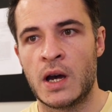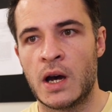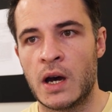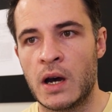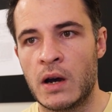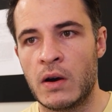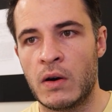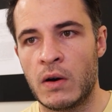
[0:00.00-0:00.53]

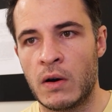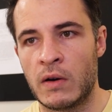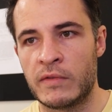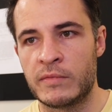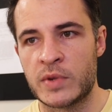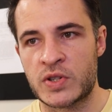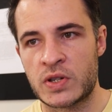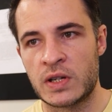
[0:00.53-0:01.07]

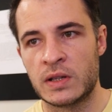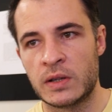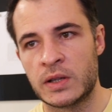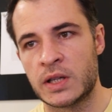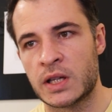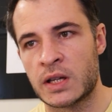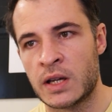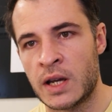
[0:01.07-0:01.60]
of machine
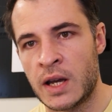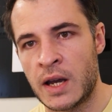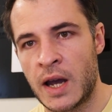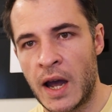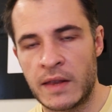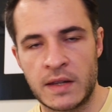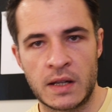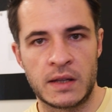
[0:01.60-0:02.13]
learning,
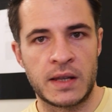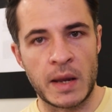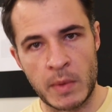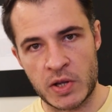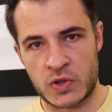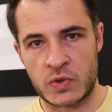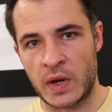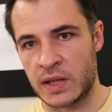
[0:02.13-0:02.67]
and then
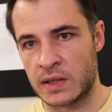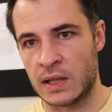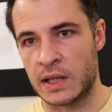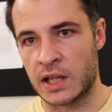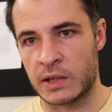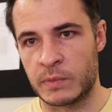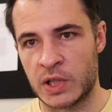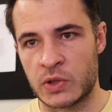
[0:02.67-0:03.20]
demonstrate the
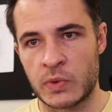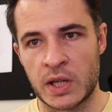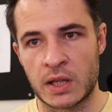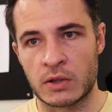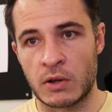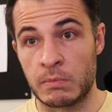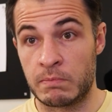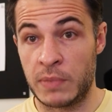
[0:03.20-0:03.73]
link between
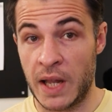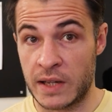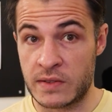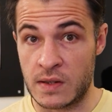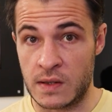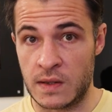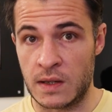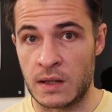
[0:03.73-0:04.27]

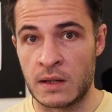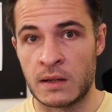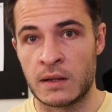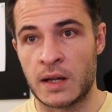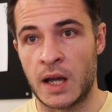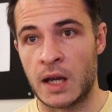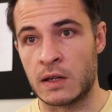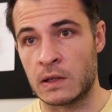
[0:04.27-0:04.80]
complexity
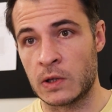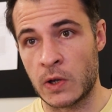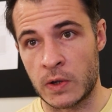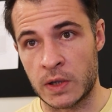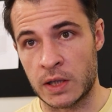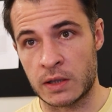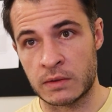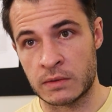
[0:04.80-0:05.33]
and
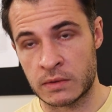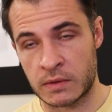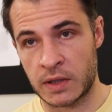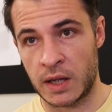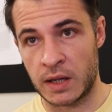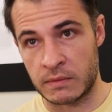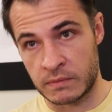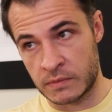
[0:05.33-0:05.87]
learning.
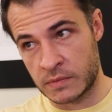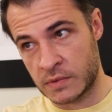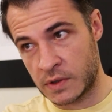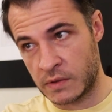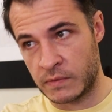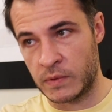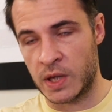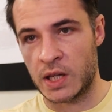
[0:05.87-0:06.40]
Okay,
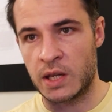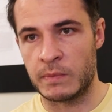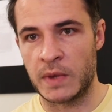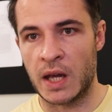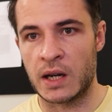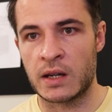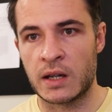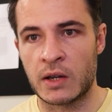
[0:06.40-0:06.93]
if we keep
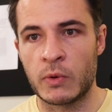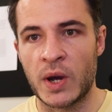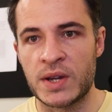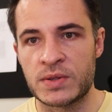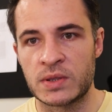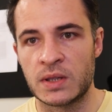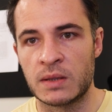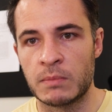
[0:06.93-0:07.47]
that
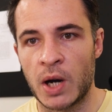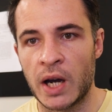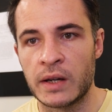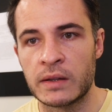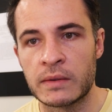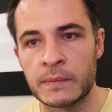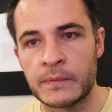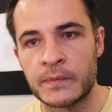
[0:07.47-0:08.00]
equation in mind.
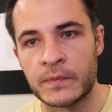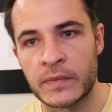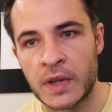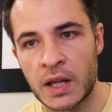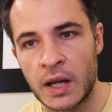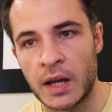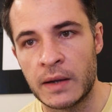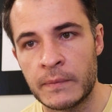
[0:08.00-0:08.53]

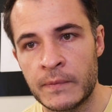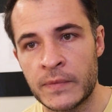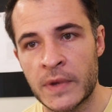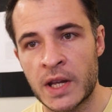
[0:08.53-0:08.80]
Okay.